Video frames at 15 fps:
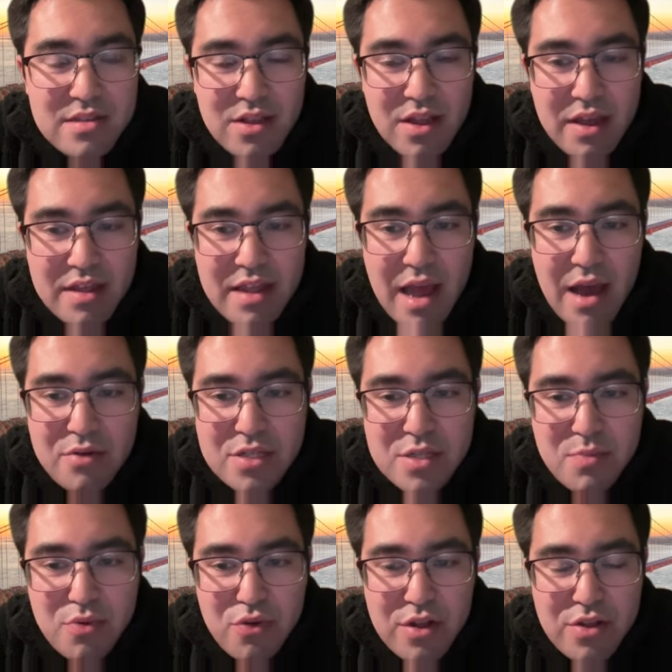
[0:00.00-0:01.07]
And like now he's
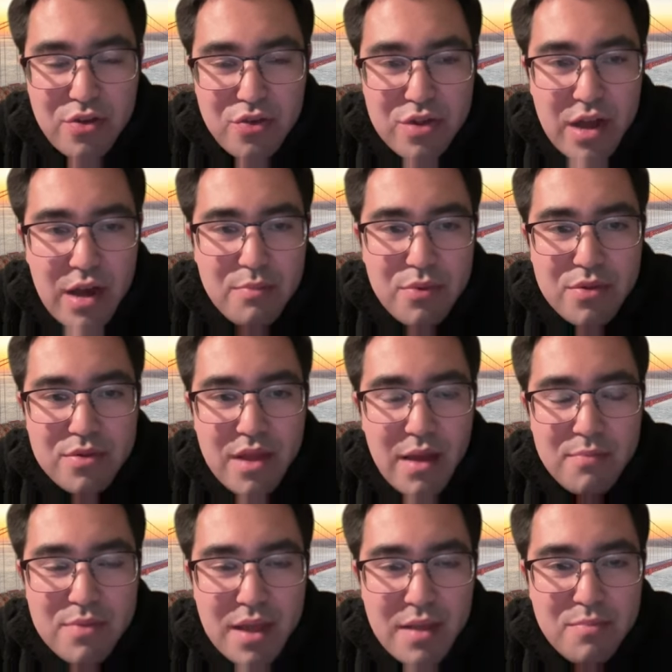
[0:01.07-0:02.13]
a perennial top
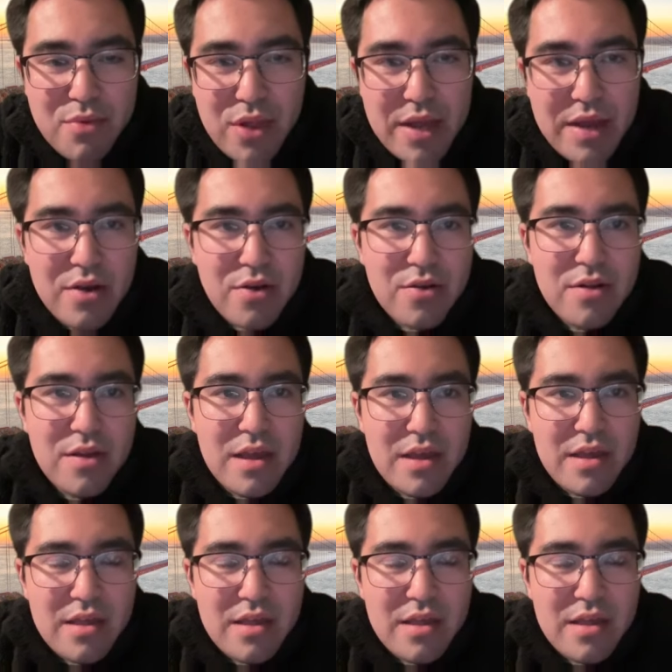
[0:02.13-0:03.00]
top 10 player.